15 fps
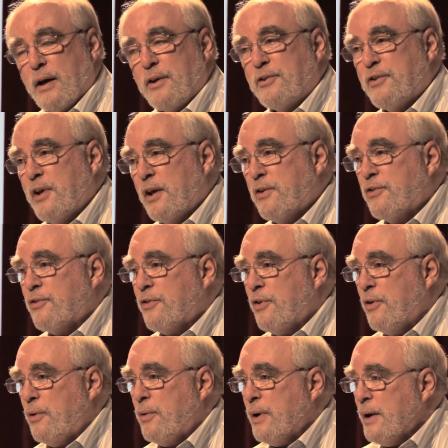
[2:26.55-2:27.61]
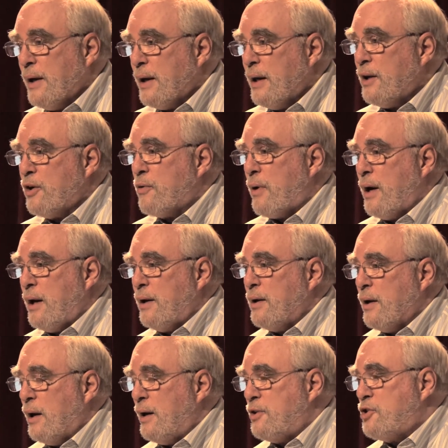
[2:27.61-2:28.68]
seeks to integrate
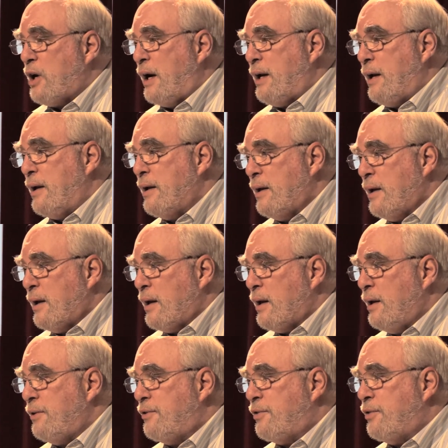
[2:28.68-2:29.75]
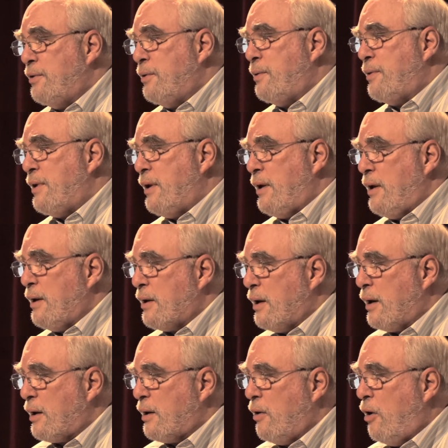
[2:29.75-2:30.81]
China into
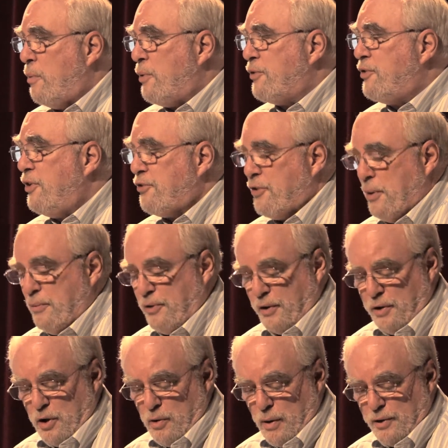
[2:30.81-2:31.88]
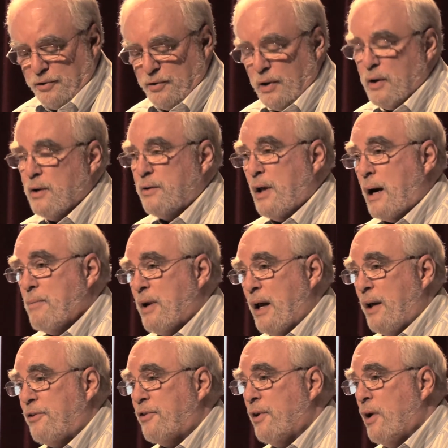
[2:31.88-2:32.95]
the global systems that the U.S.
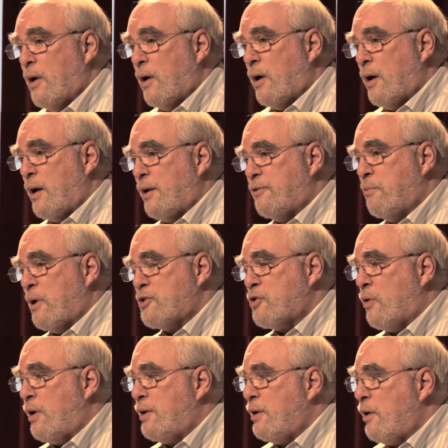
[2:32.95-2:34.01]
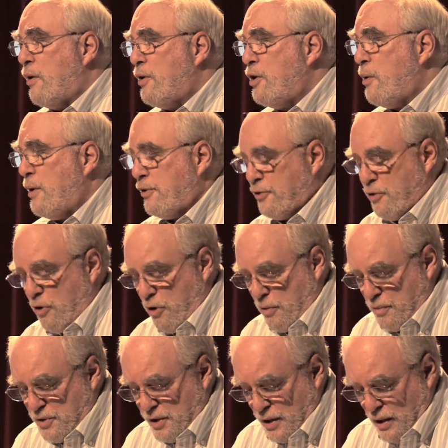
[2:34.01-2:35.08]
dominates as much on U.S.
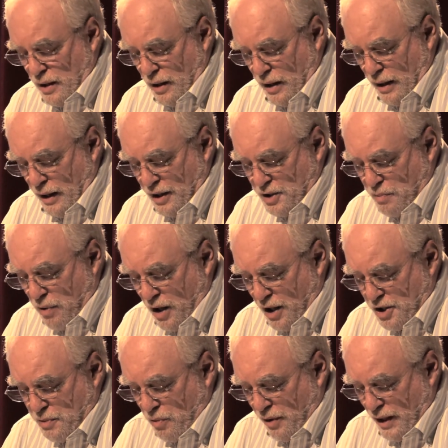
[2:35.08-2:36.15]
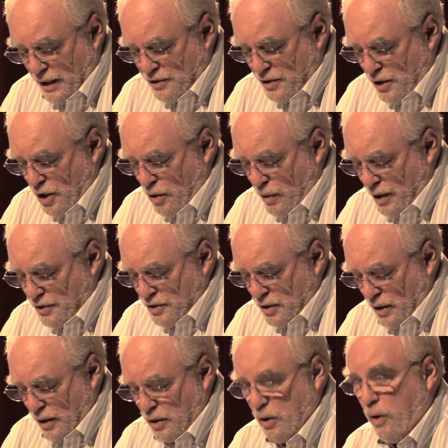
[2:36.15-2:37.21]
terms as possible. That's the U.S.
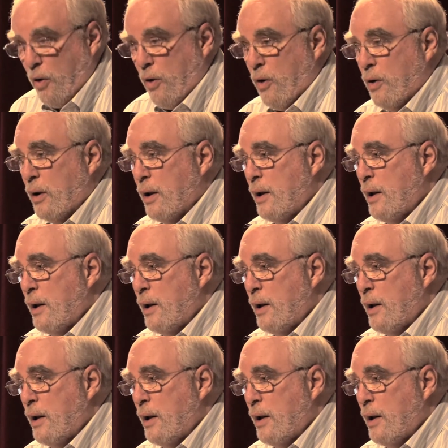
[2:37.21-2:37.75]
goal.